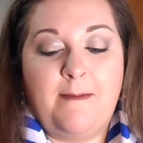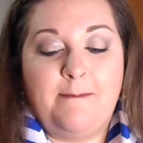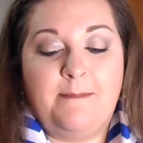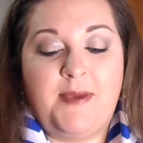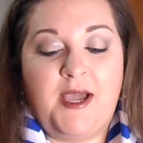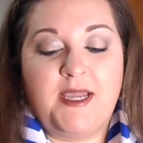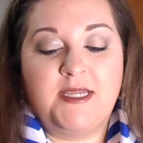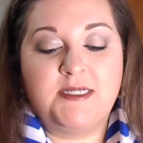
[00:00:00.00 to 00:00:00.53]

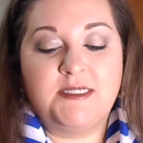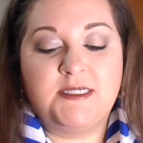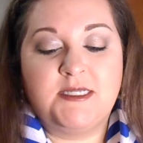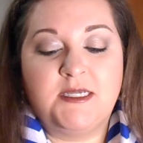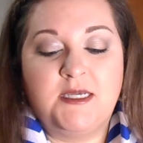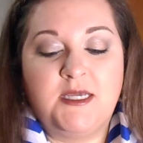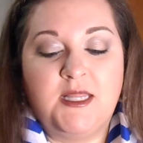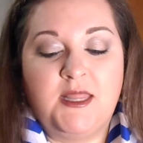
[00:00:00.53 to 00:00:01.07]

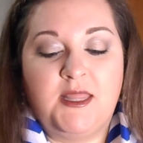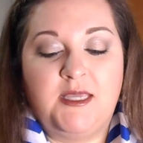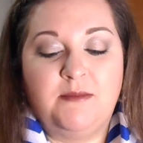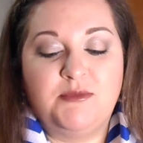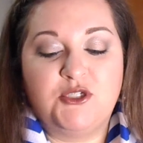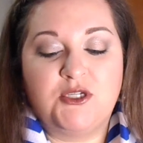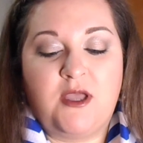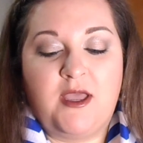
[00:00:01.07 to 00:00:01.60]
Bite Lip
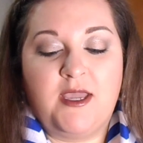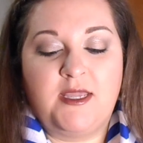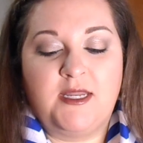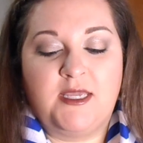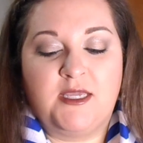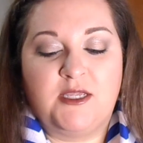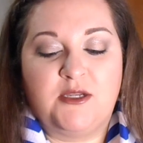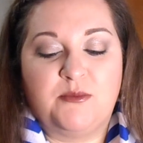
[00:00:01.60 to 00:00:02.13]
Shine
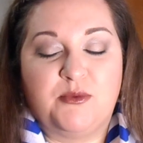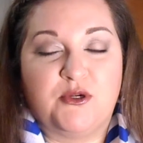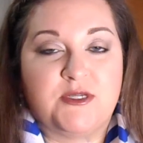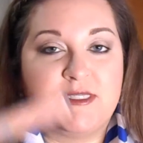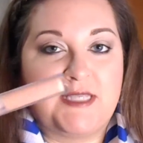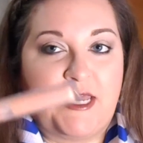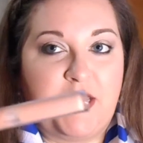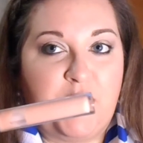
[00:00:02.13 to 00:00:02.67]
in
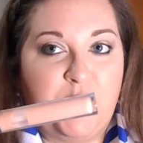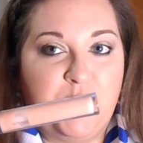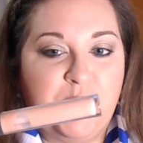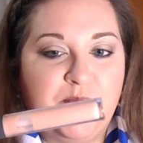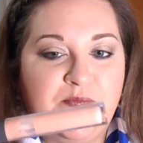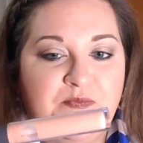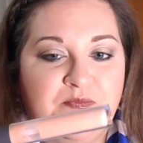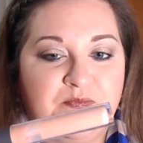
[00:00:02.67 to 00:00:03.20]
Prosecco.
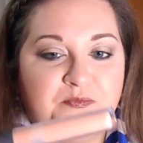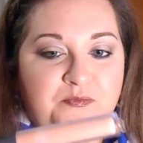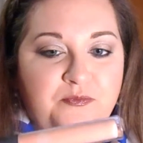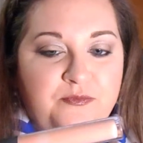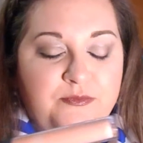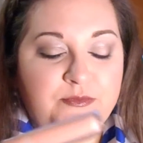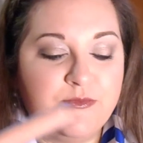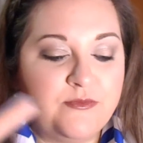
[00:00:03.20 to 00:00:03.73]

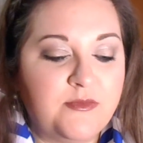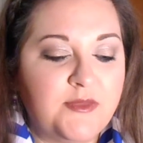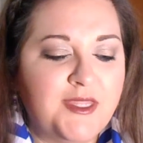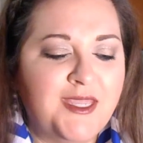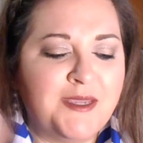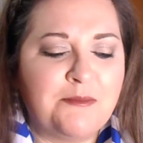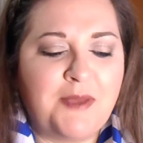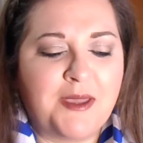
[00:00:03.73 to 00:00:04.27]

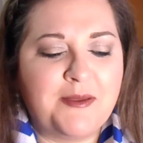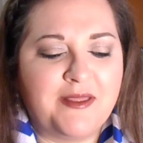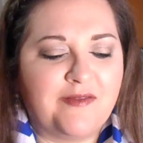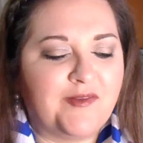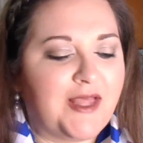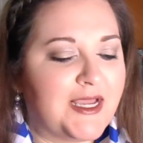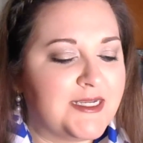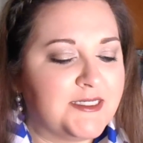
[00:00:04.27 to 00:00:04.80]
It may have
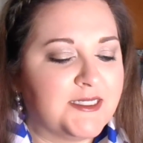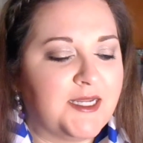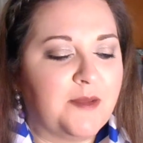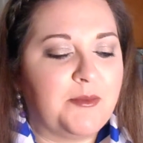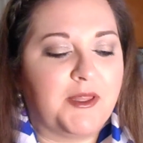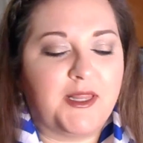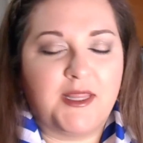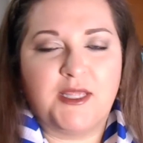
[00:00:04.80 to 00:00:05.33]
lightened it
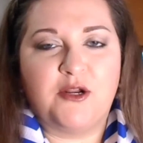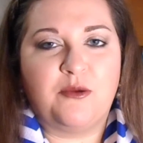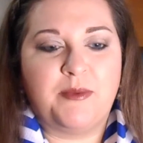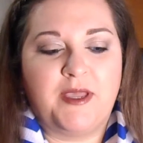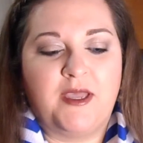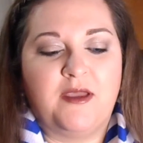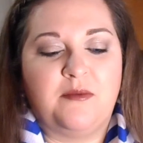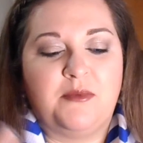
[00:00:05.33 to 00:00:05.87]
up a little
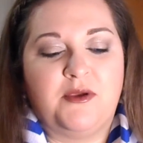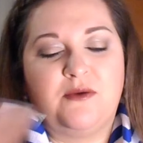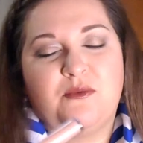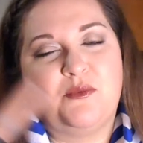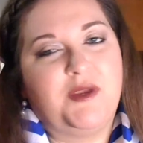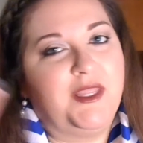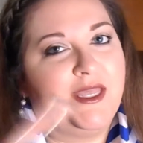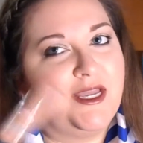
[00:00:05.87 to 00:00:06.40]
bit, but
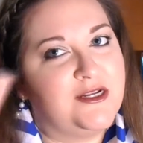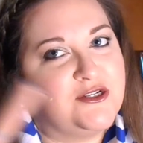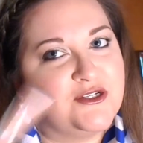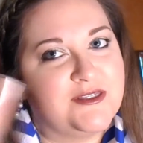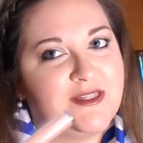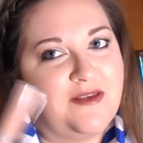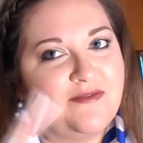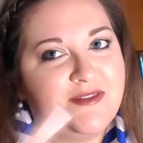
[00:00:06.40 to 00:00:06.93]
really I
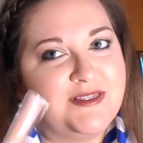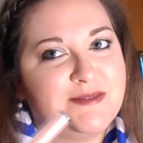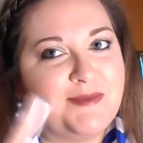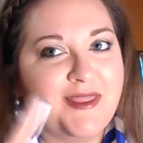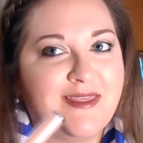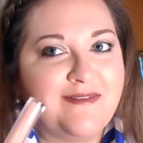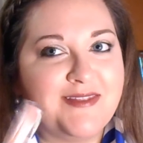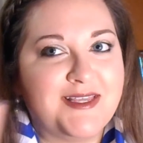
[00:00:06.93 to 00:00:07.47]
just love the
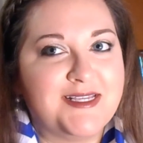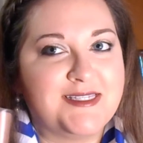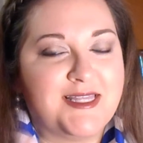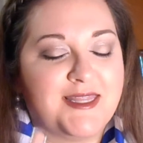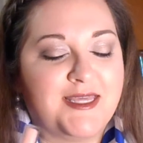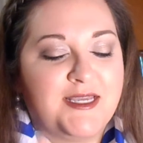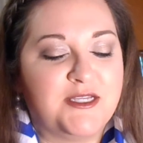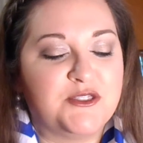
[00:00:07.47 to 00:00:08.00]
smell of this. I
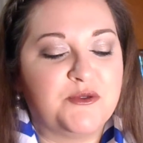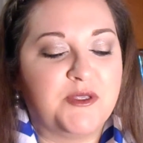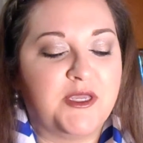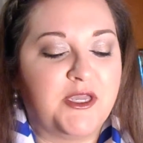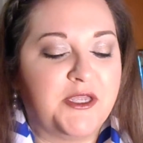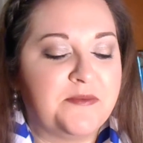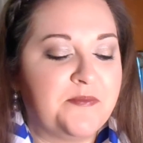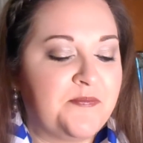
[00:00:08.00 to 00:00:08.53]
think it's really
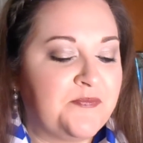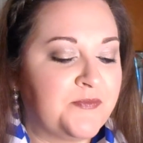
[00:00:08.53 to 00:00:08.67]
good.